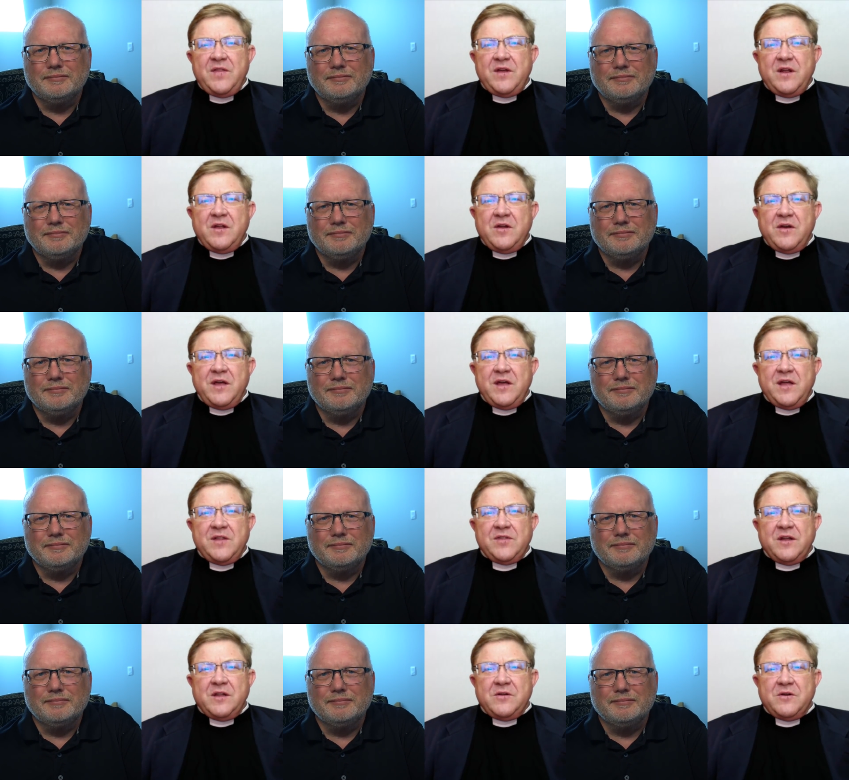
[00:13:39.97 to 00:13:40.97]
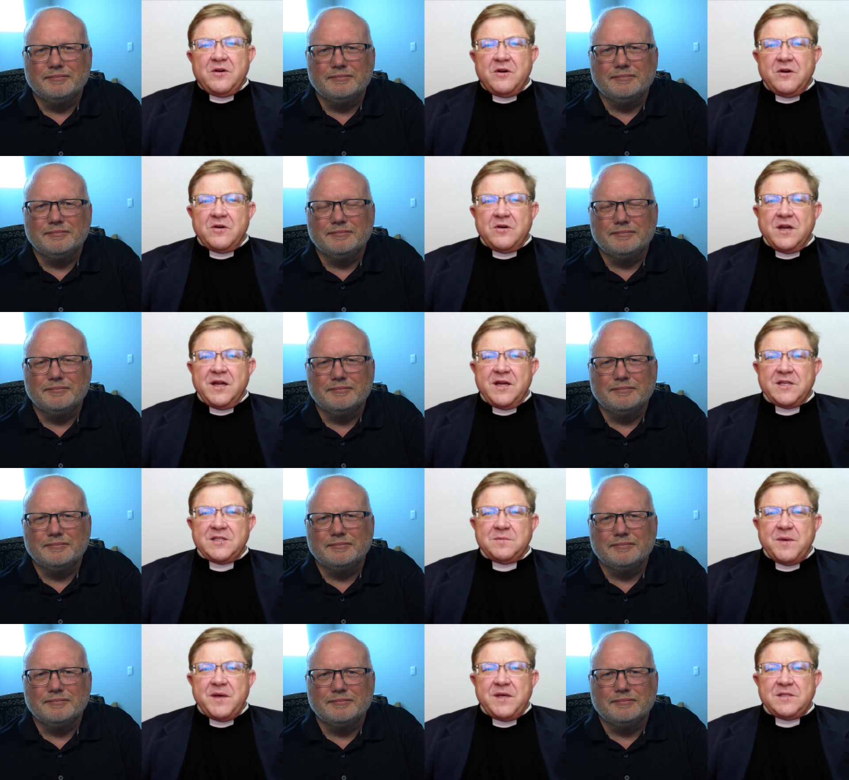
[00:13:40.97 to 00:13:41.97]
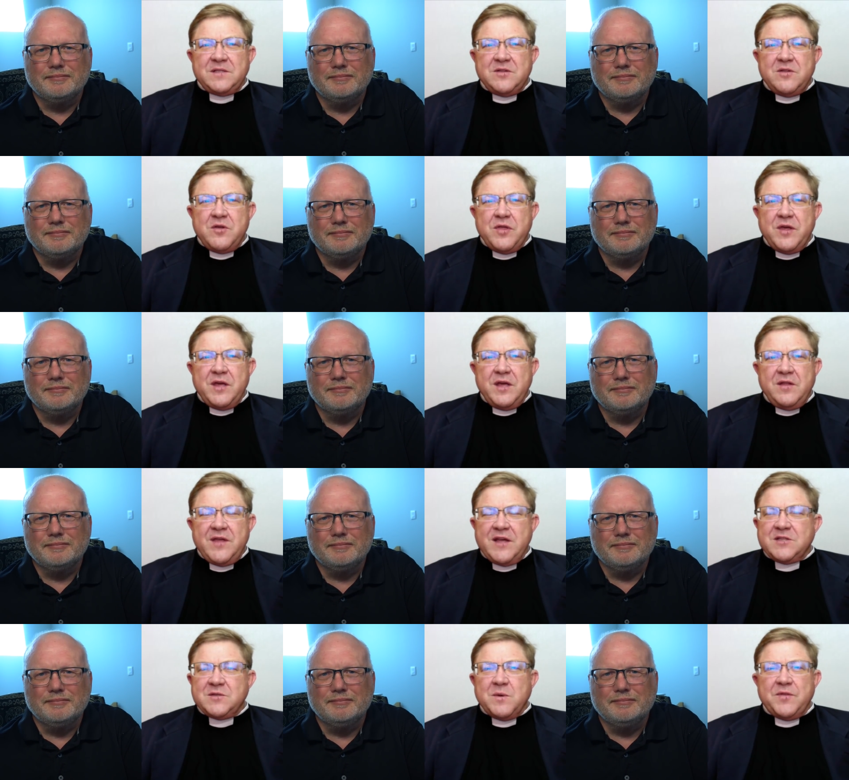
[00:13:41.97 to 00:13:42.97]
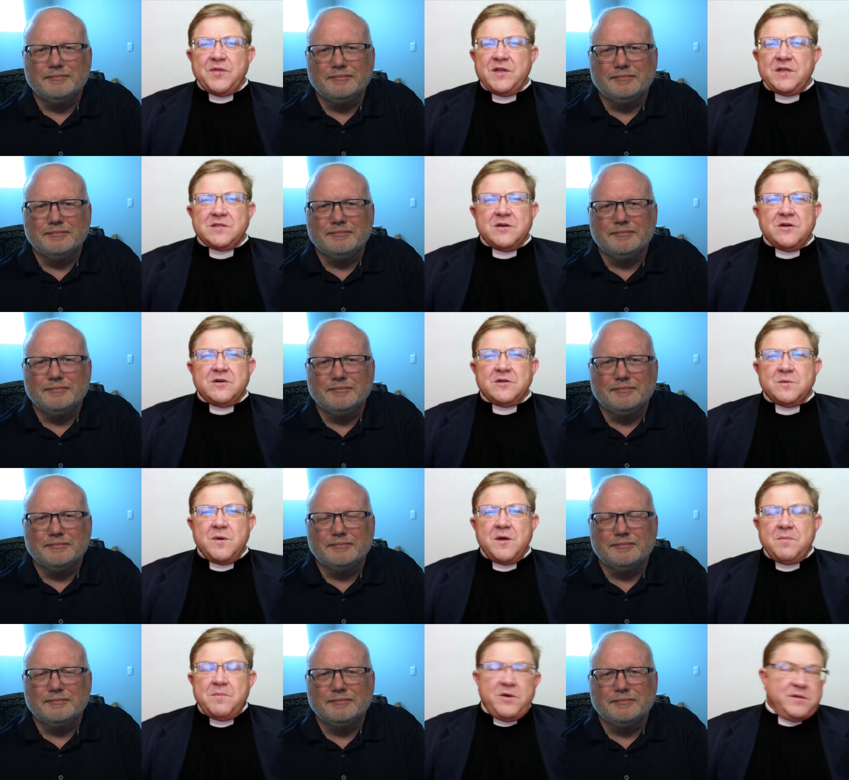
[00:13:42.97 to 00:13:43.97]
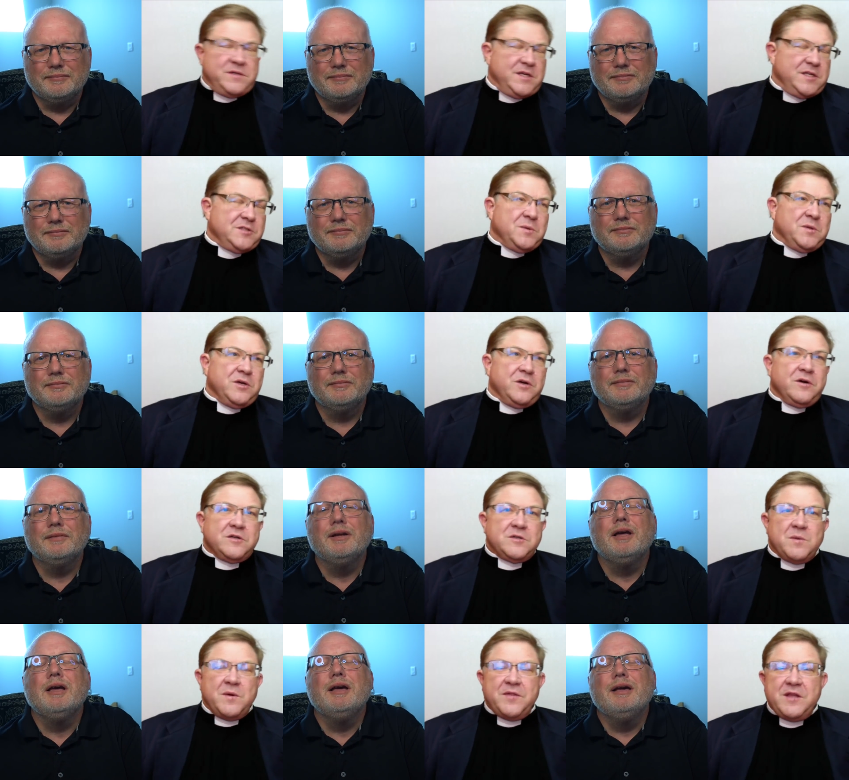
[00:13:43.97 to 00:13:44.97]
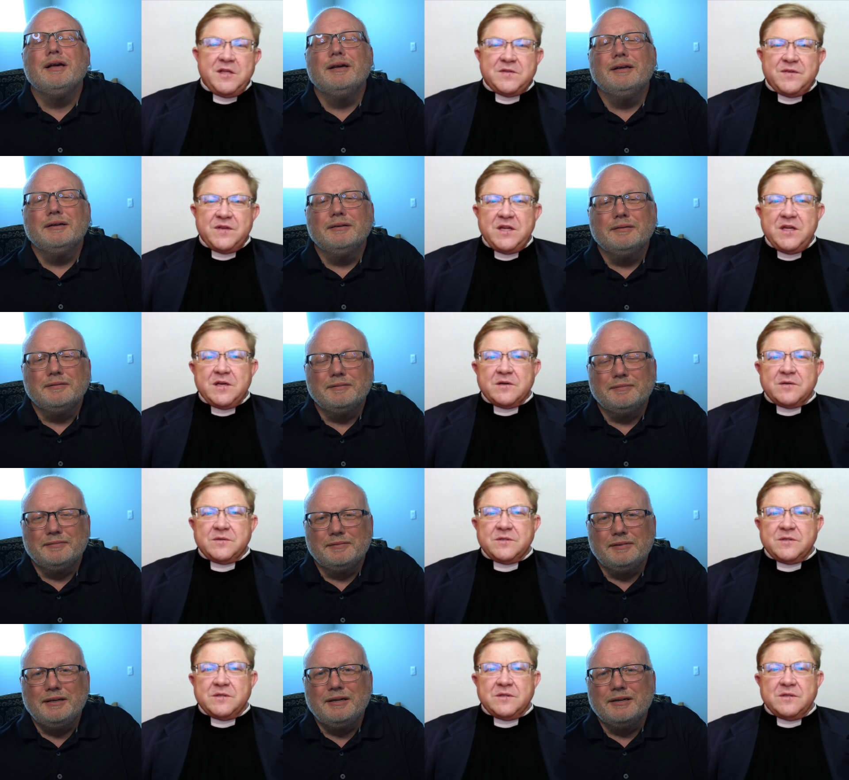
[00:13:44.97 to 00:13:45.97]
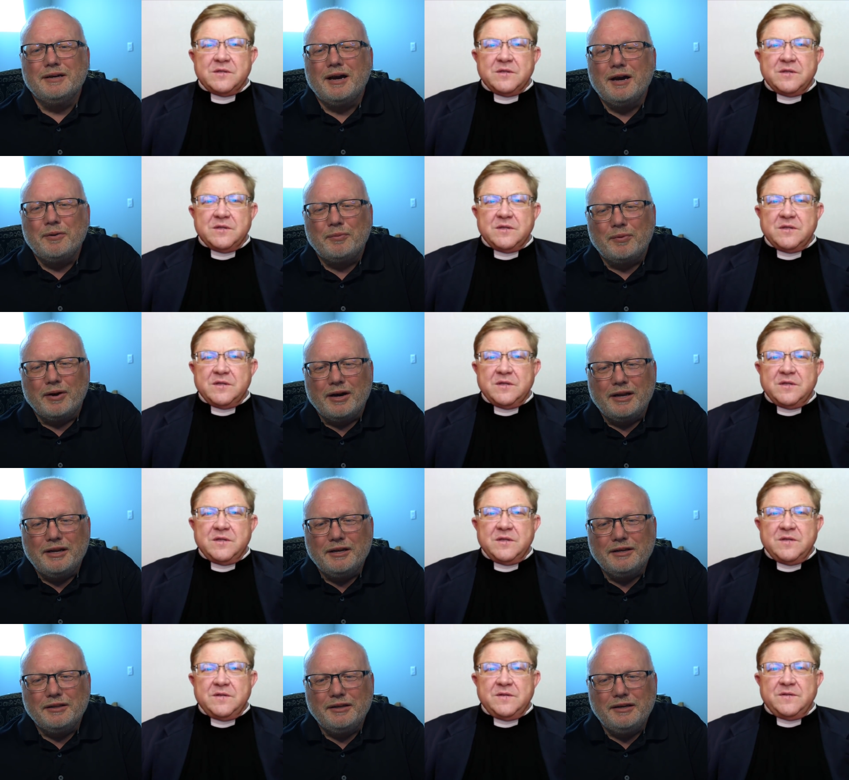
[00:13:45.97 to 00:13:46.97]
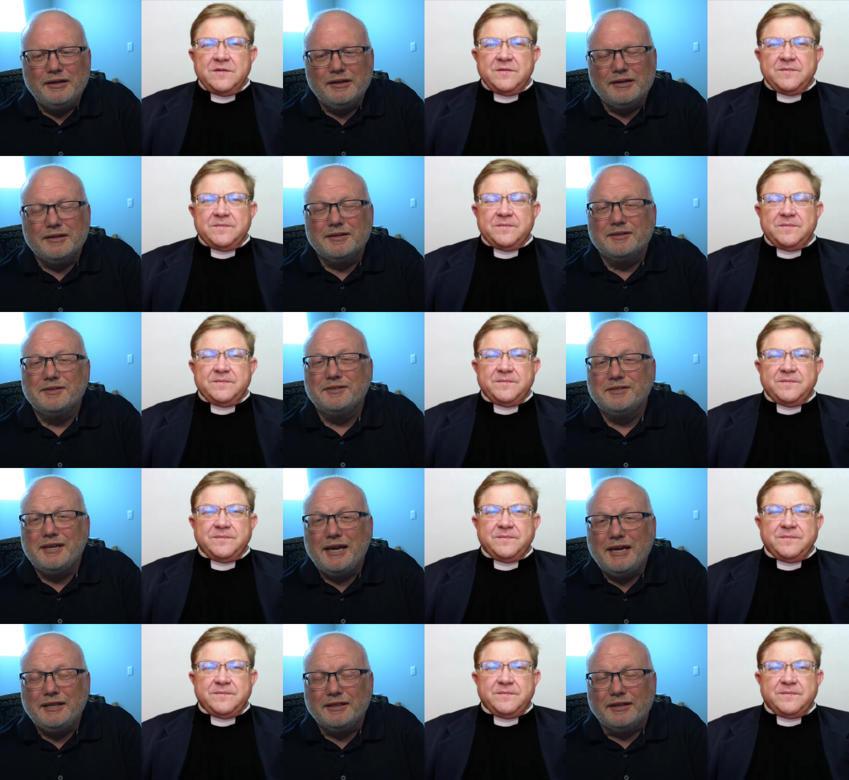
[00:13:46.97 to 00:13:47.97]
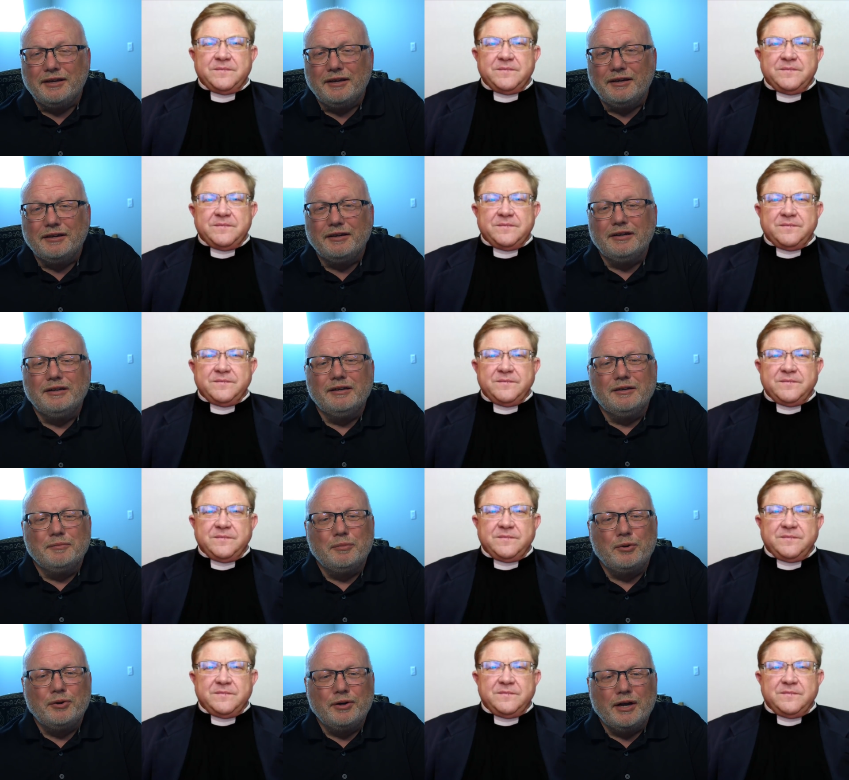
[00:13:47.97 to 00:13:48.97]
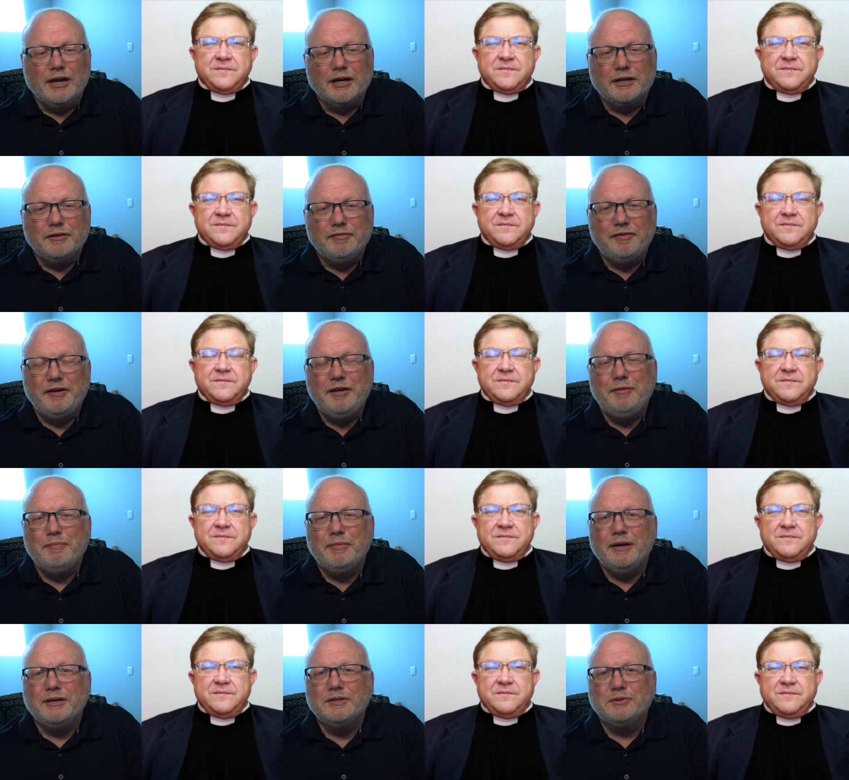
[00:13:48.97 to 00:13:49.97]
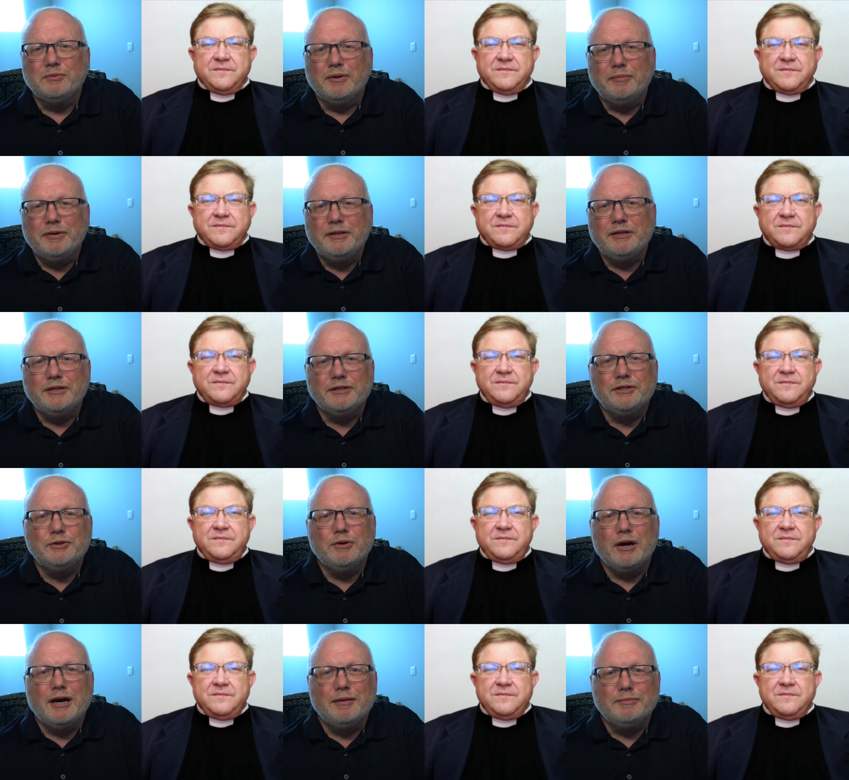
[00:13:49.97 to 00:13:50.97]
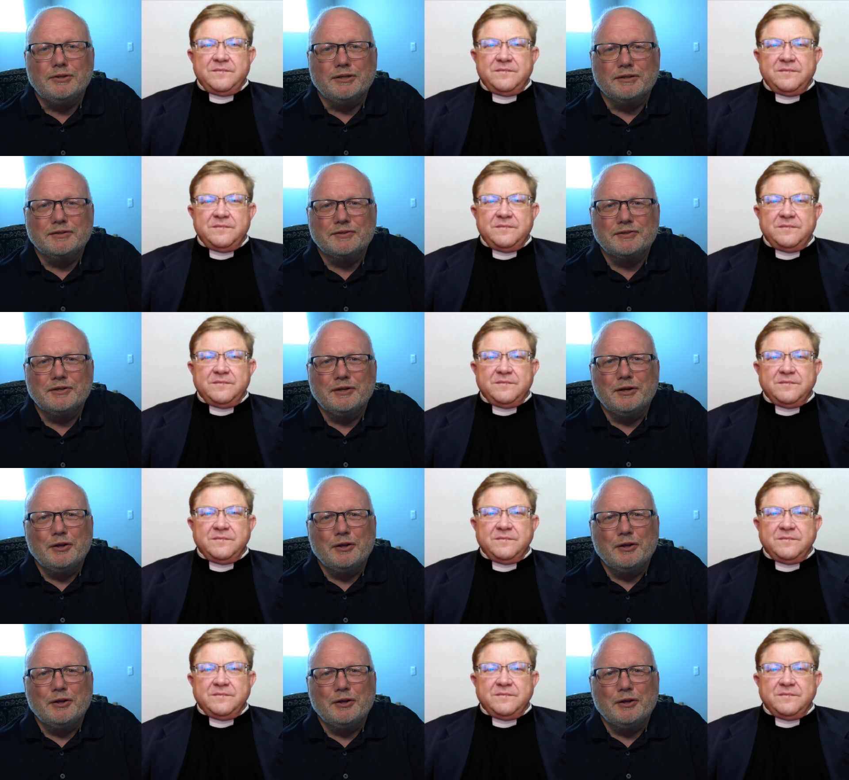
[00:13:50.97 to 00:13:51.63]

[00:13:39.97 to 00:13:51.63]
Speaker 1: they're looking at their little girl classmates and they're thinking that's what these girls want because that's what the girls want in these videos.
Speaker 2: Yeah. Ironically, sadly, pornography makes women into objects.